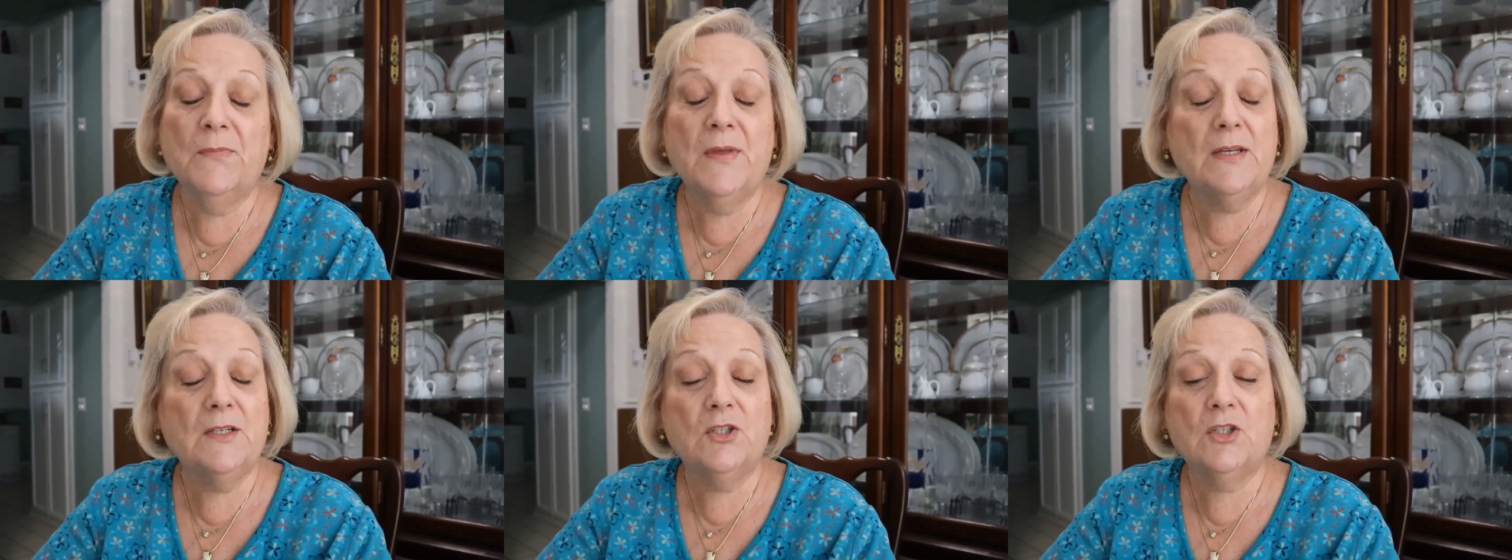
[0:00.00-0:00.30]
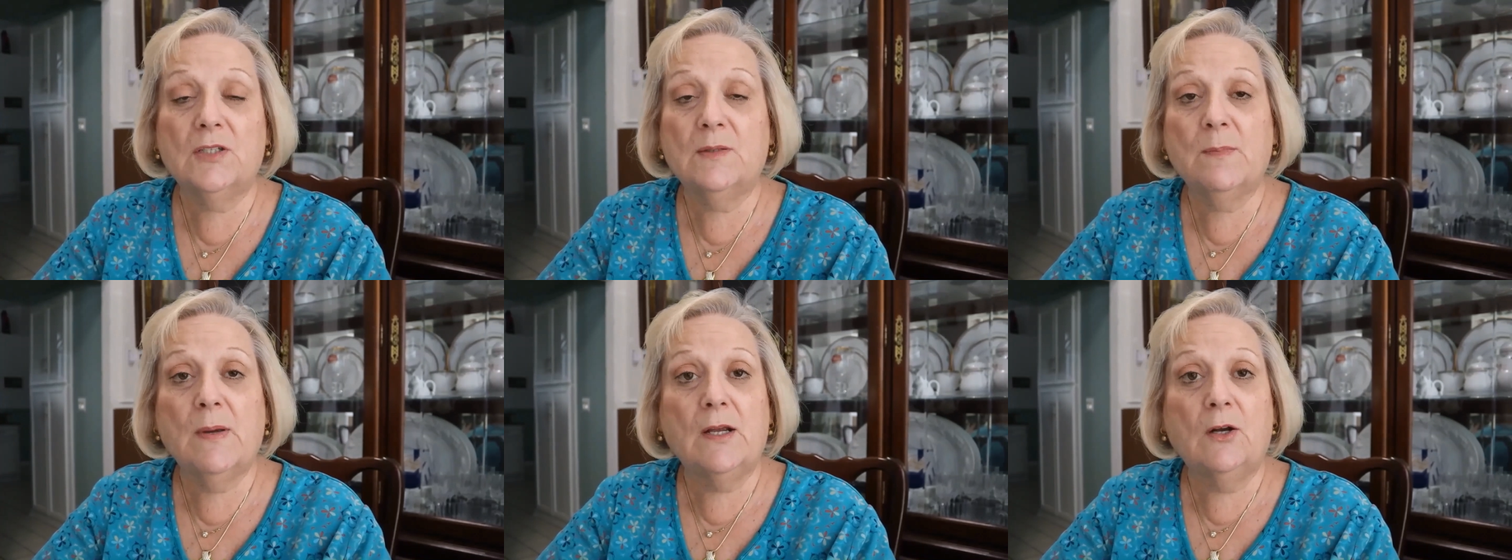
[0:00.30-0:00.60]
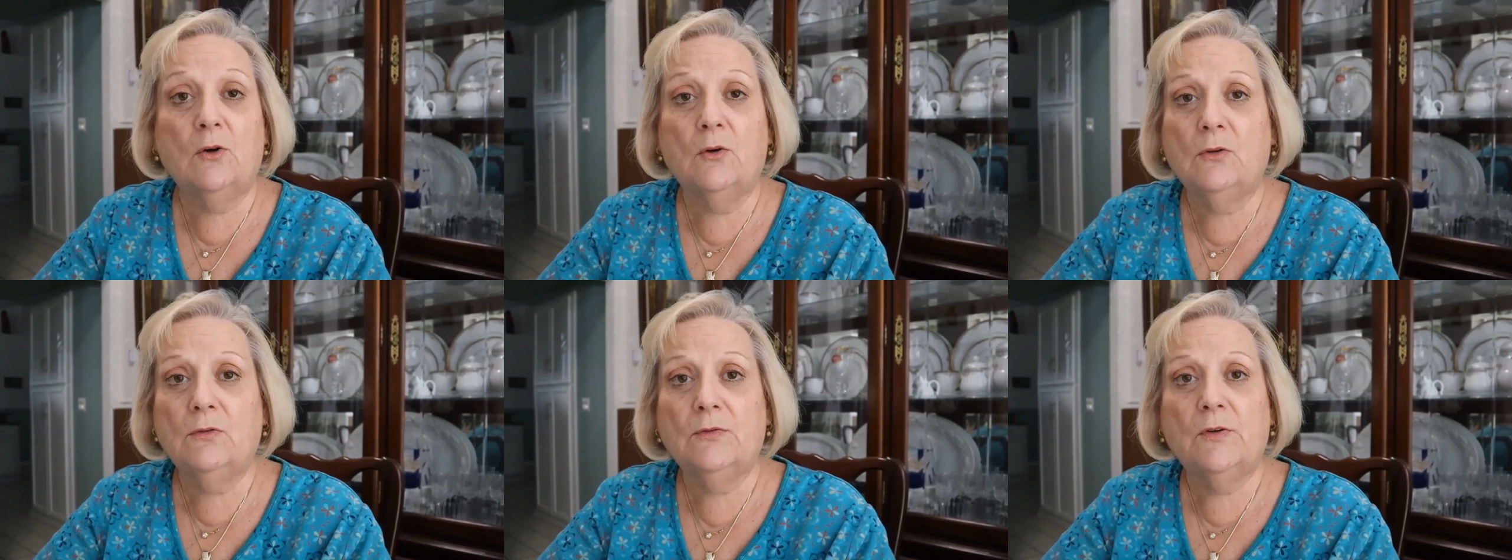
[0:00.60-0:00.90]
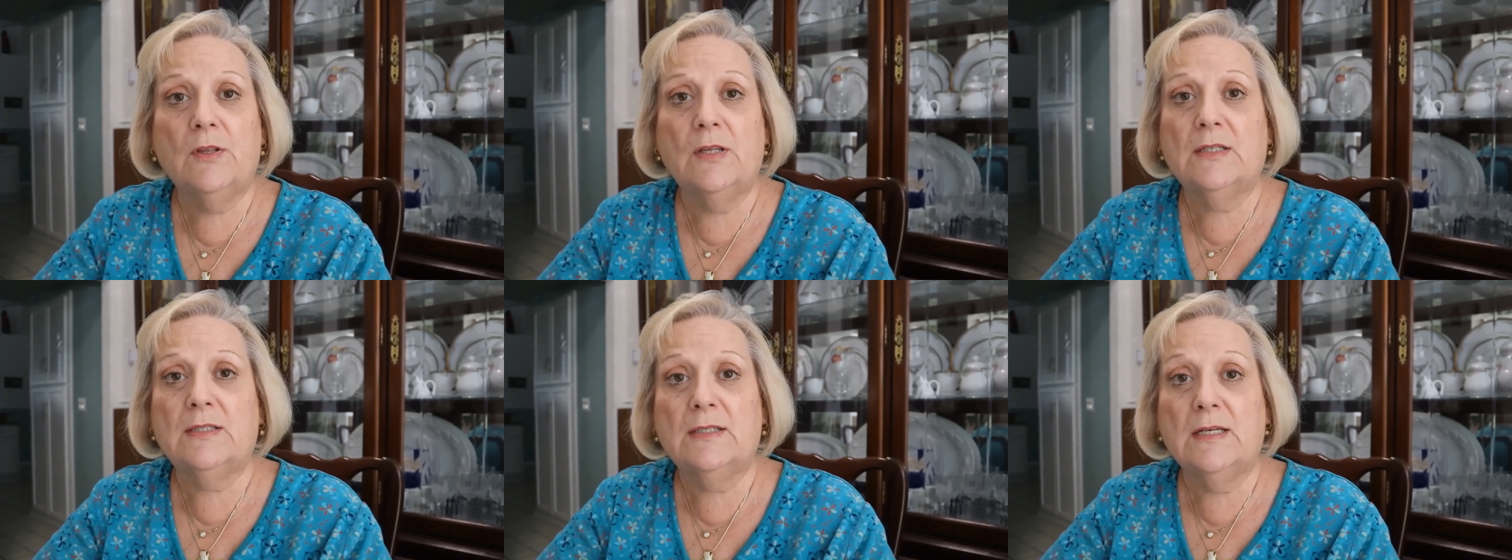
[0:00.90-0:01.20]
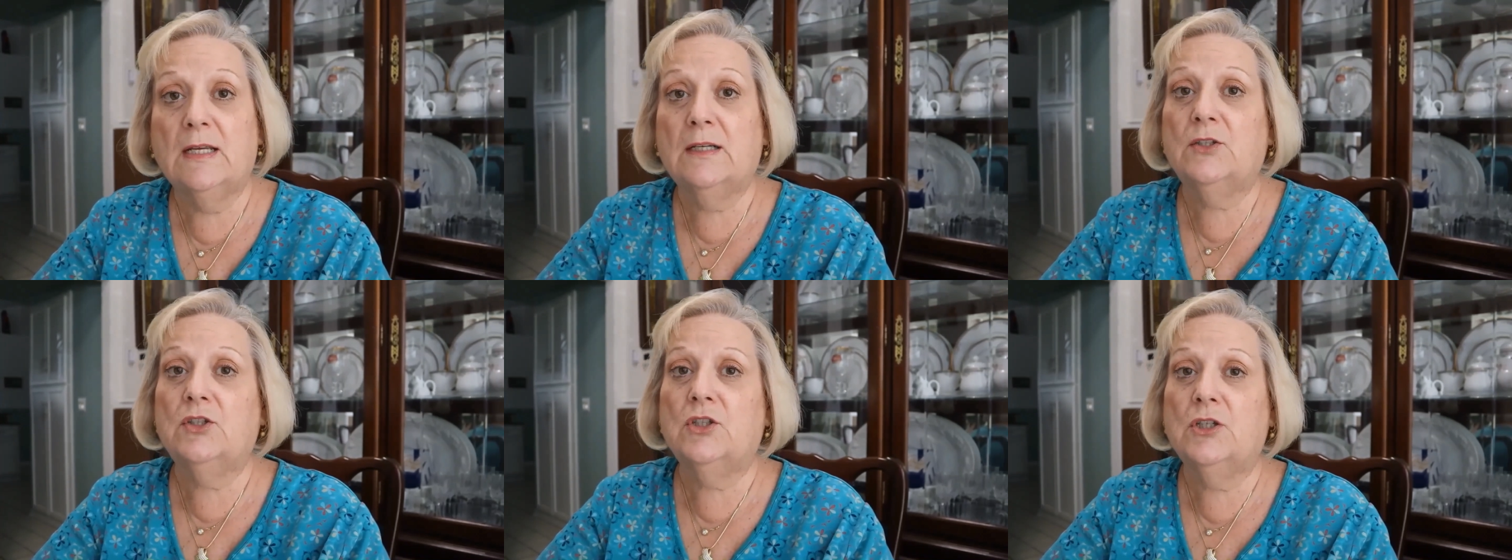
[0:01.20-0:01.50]
That's just my goal for this
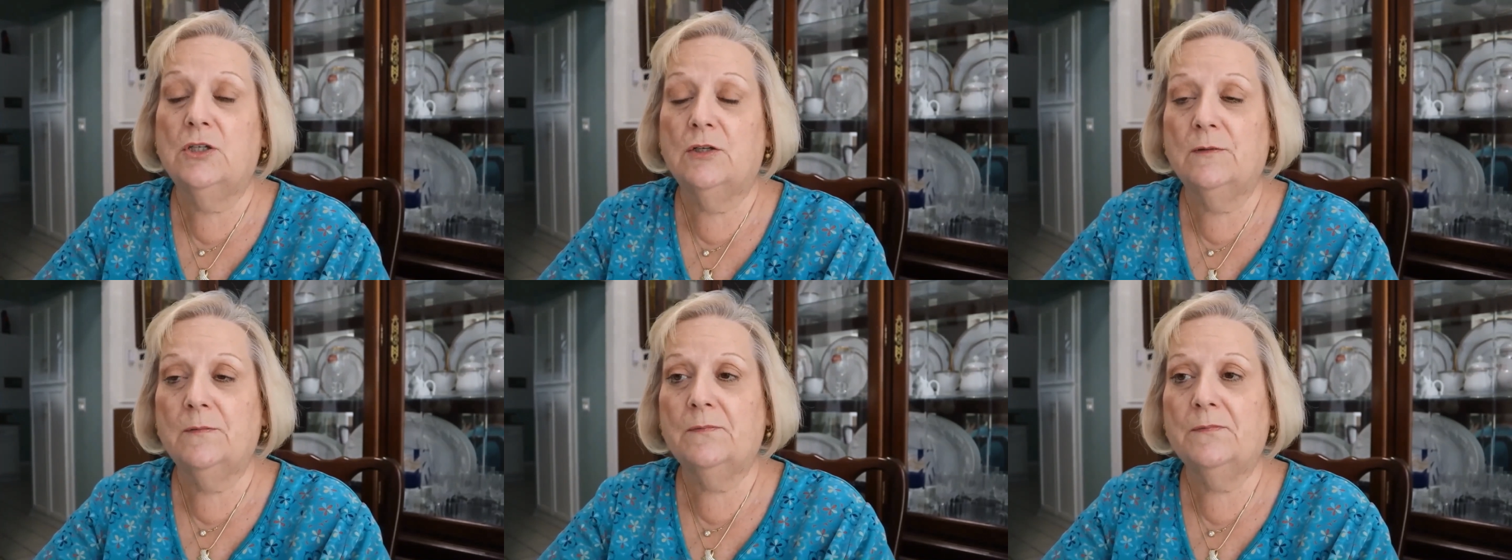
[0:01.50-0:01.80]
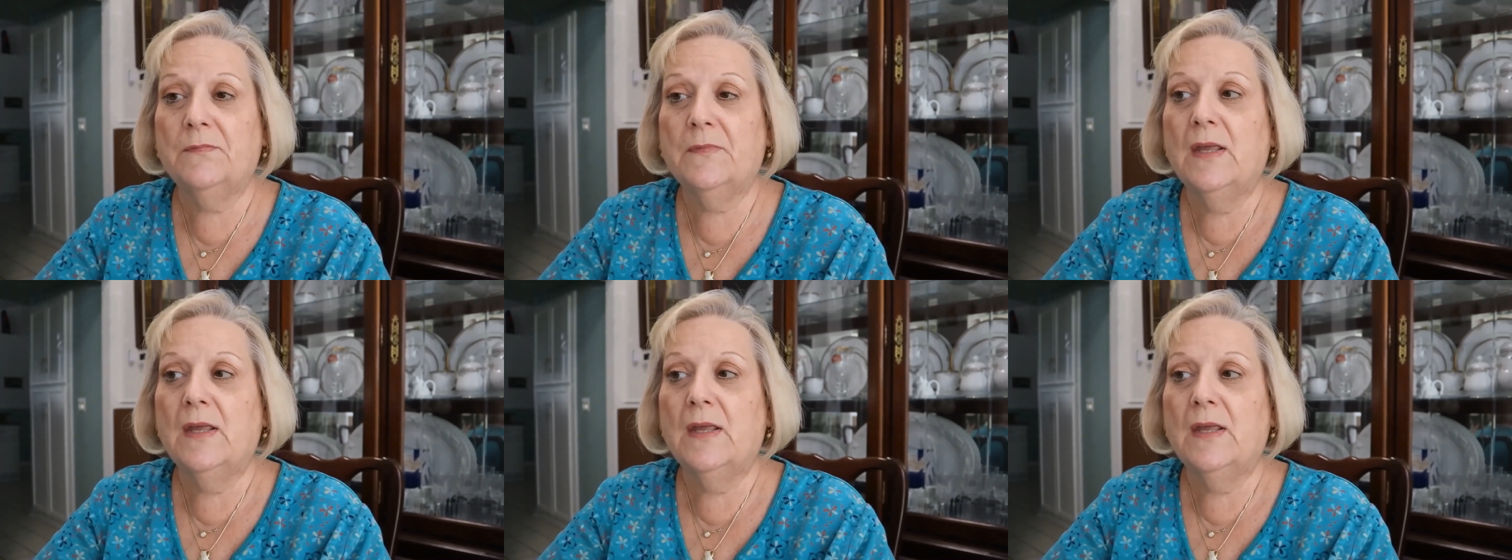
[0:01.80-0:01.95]
next year.